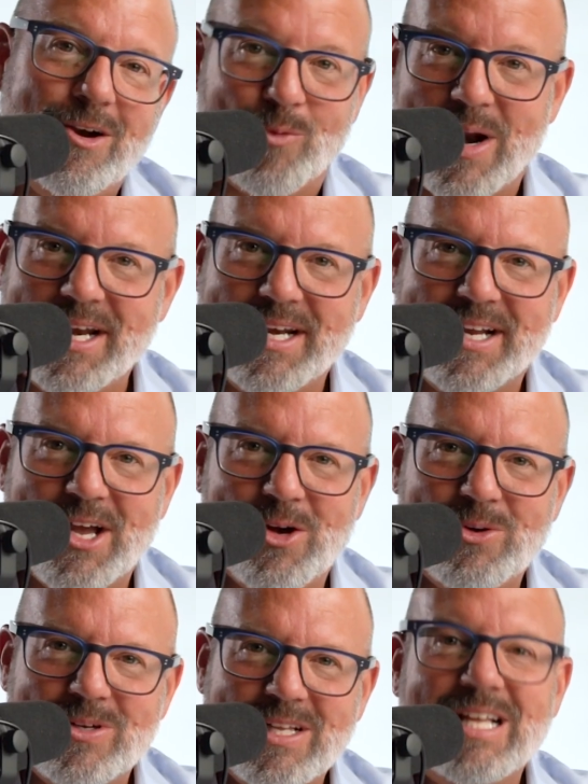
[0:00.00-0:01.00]
Ready to go?
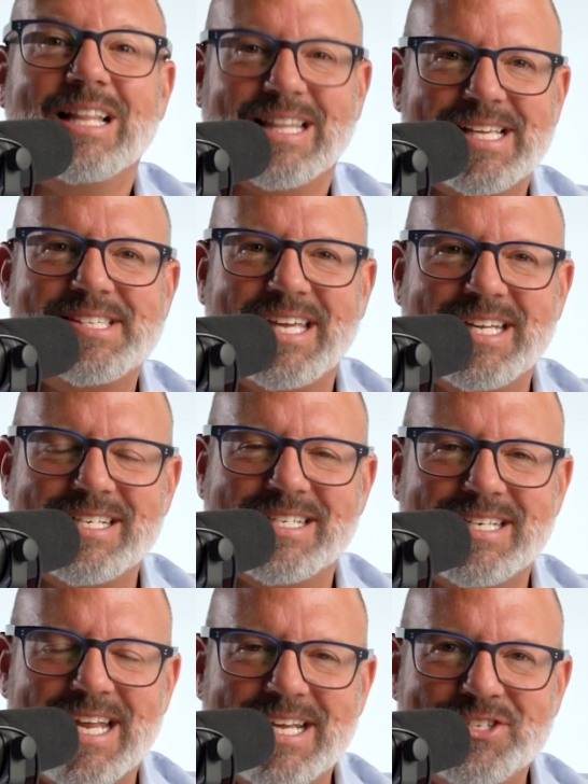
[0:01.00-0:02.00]
Let's get into
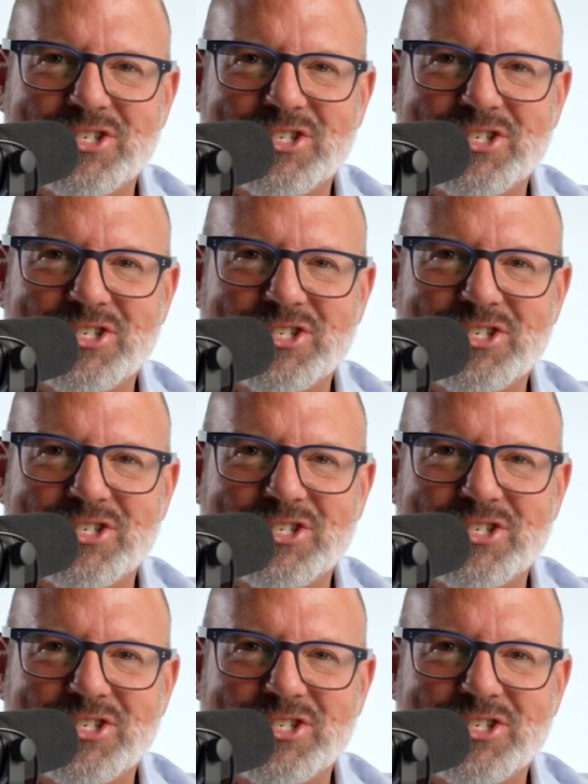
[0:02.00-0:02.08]
today's